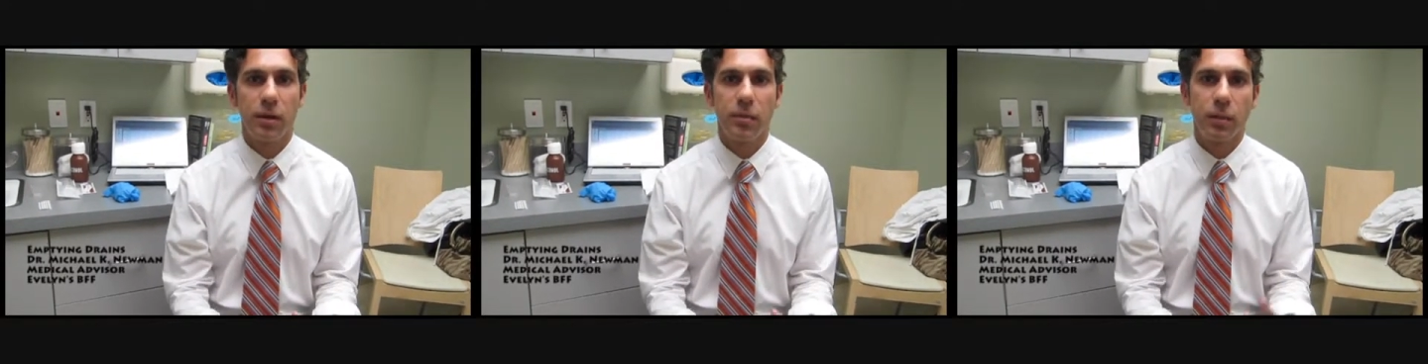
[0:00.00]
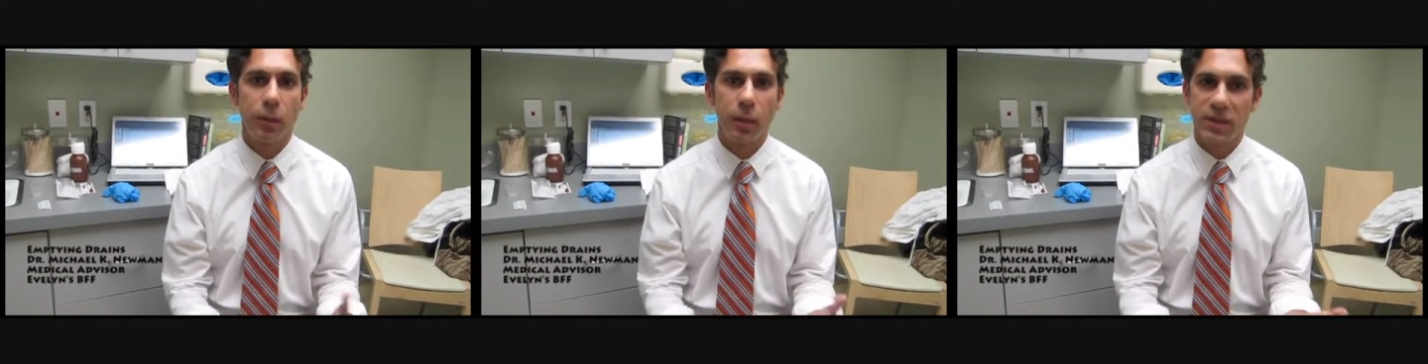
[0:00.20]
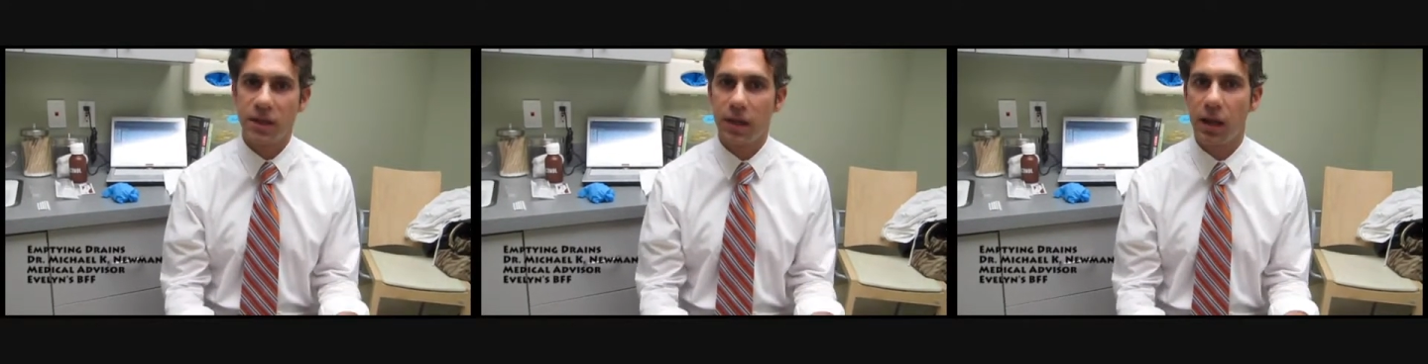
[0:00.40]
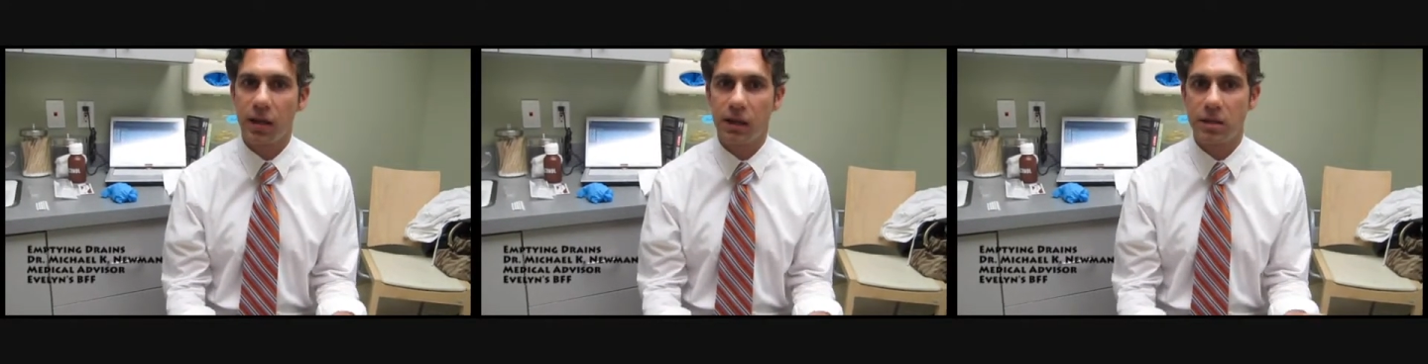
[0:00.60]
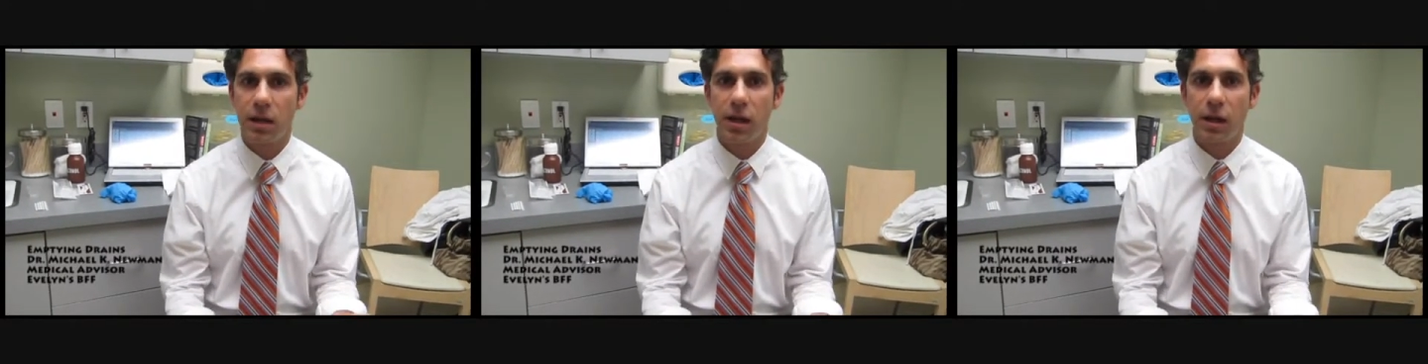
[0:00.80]
But once again,
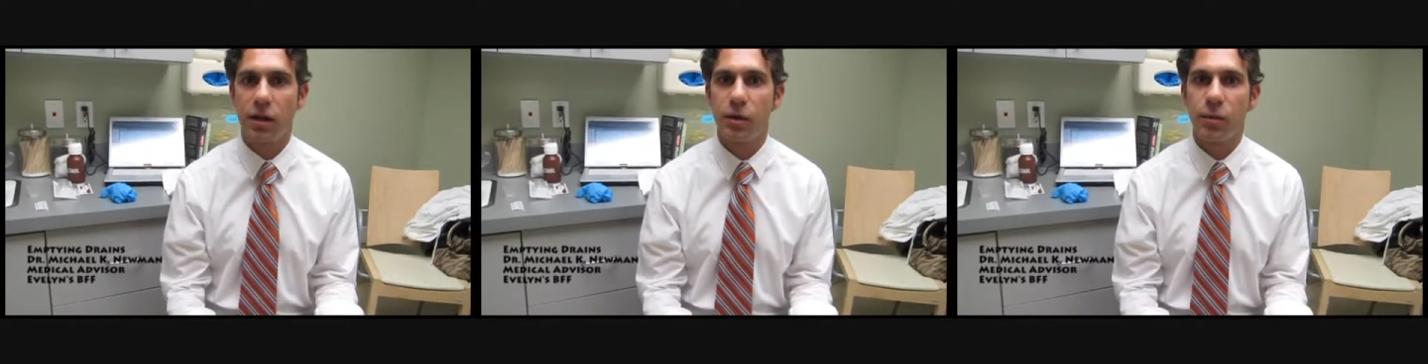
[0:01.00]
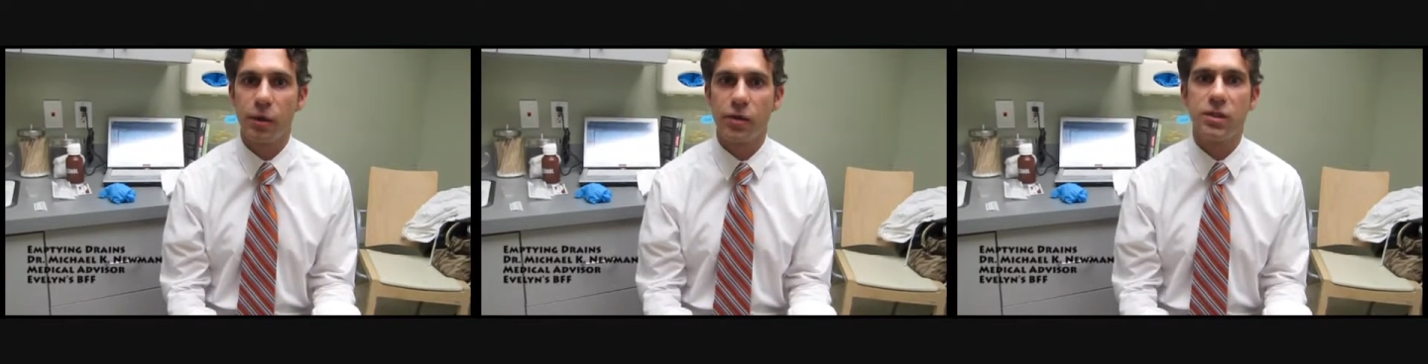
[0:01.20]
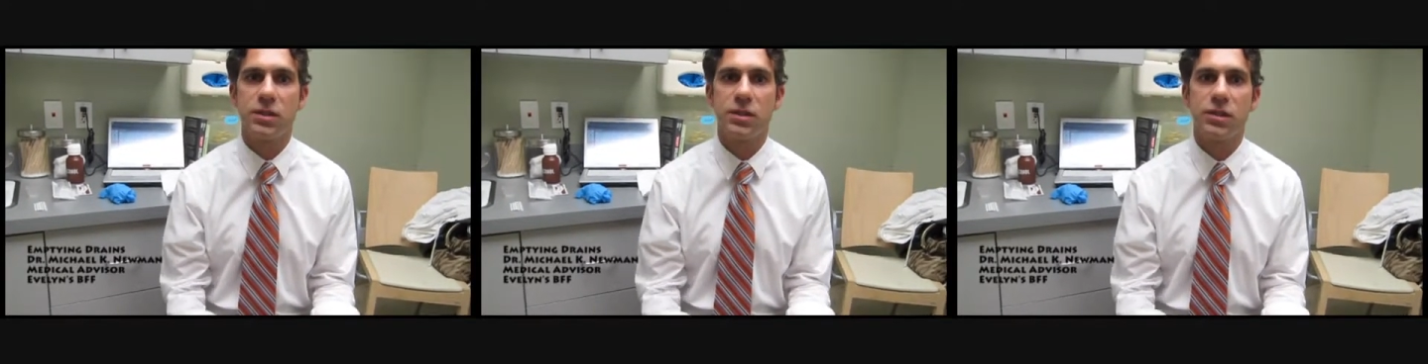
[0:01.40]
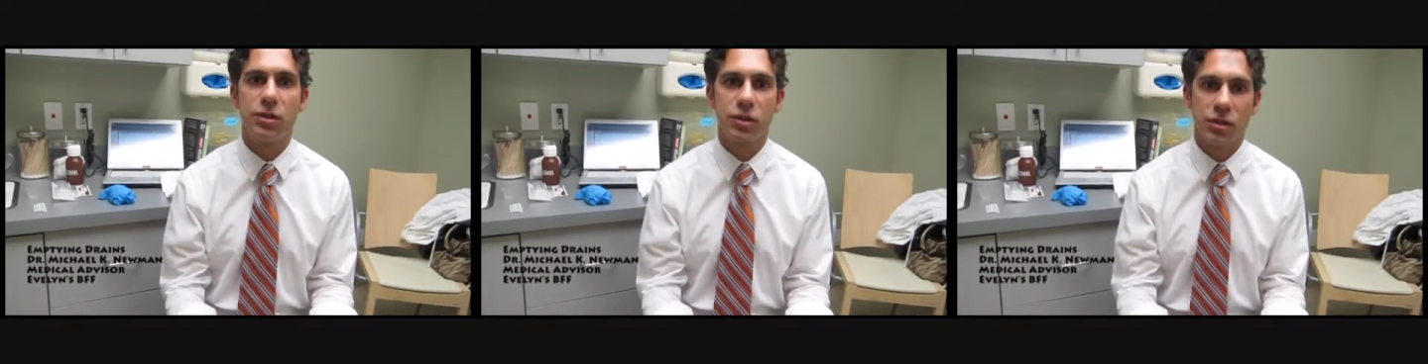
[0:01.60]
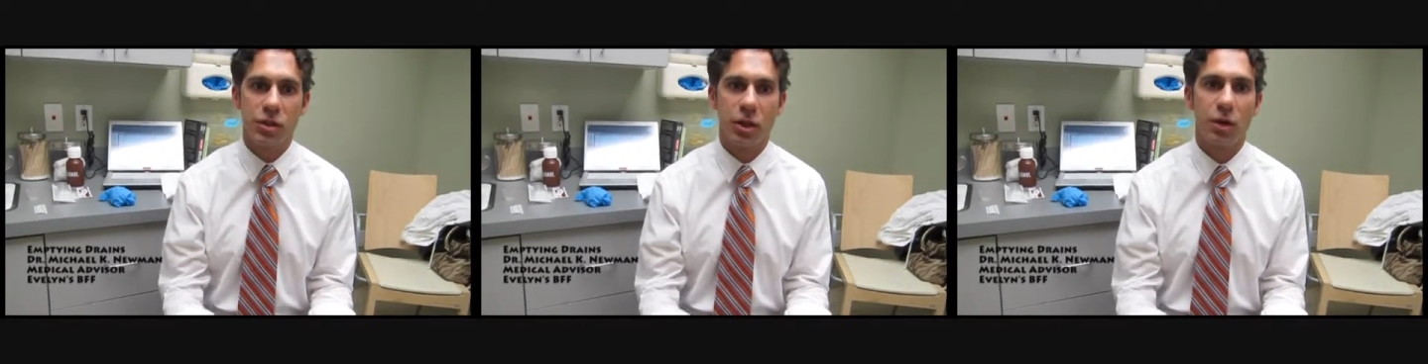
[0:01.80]
it's not an emergency,
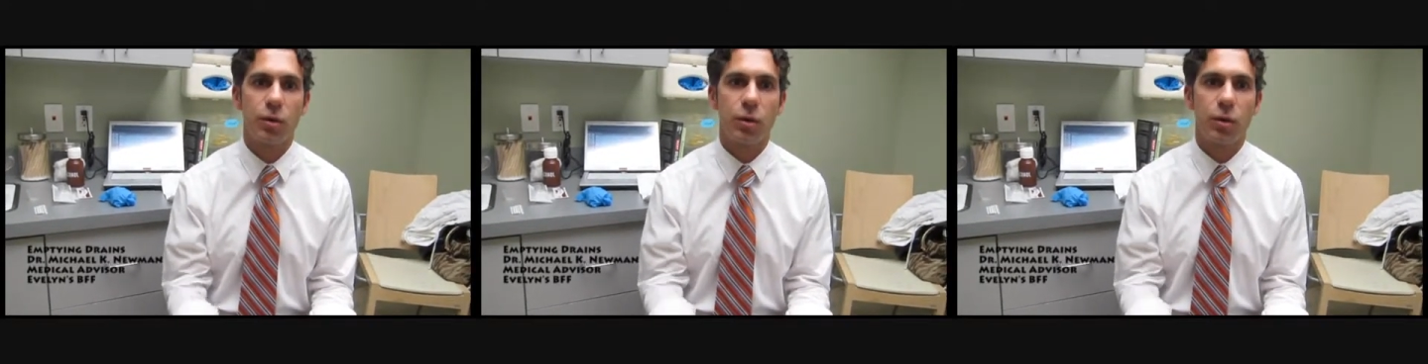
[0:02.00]
just start